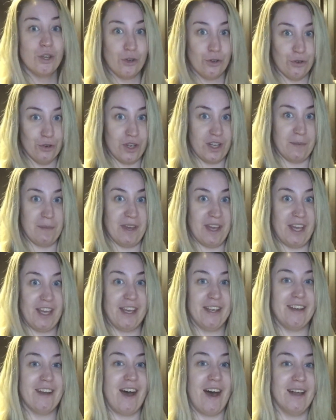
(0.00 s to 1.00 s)

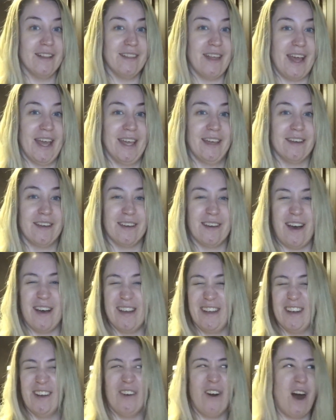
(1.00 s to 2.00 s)
creamy, not
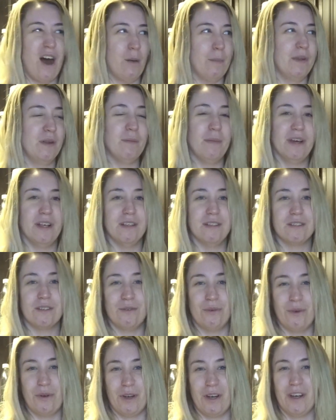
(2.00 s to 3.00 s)
almond
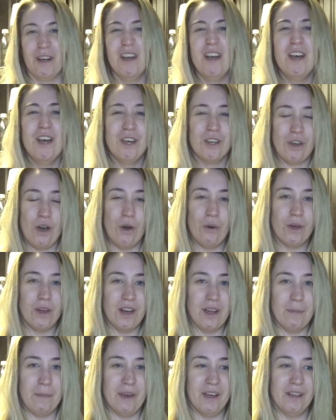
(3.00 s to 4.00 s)
milk or
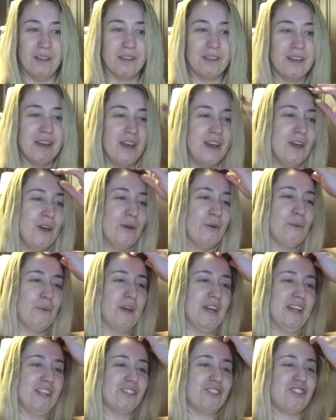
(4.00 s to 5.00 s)
coconut milk,
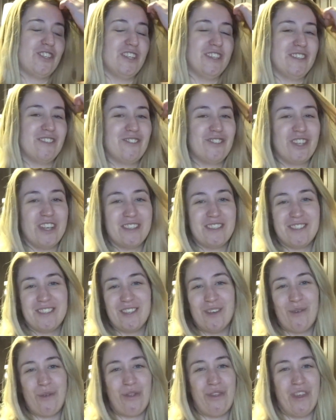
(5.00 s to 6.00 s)
which it's just
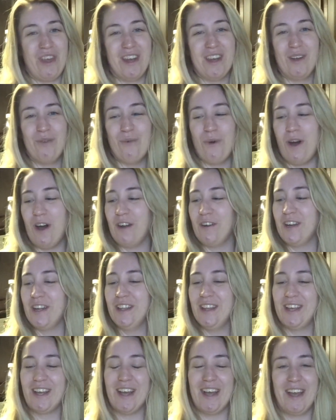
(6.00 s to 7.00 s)
so thin and watery.
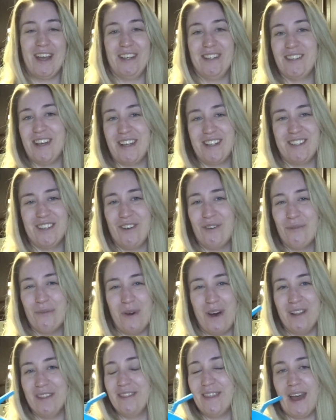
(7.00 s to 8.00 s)
I don't
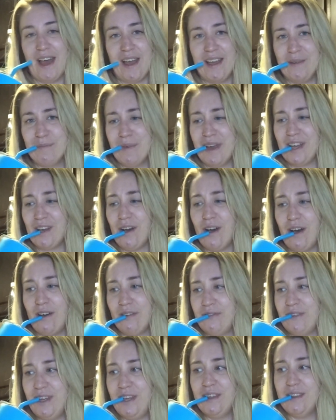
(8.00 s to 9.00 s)
want that in my
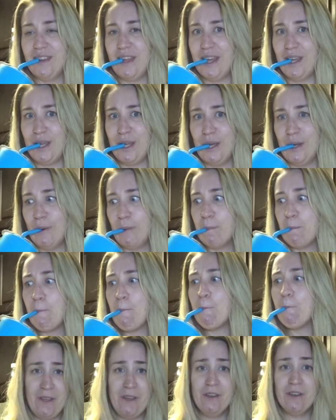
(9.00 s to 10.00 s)
coffee. Thank you.
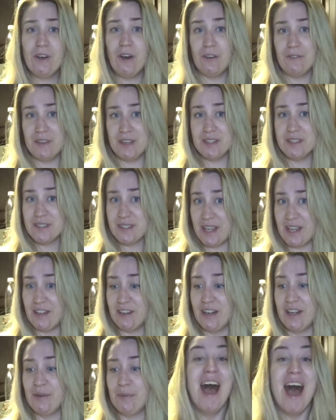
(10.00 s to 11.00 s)
Coffee is
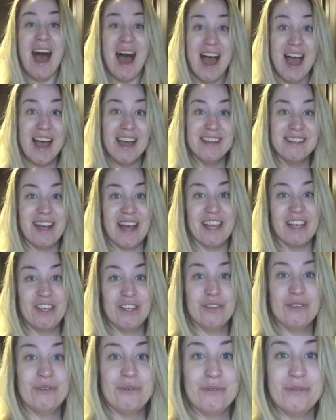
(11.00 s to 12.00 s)
sacred. And I
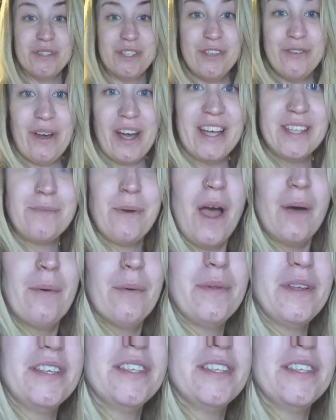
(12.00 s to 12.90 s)
use, you guys probably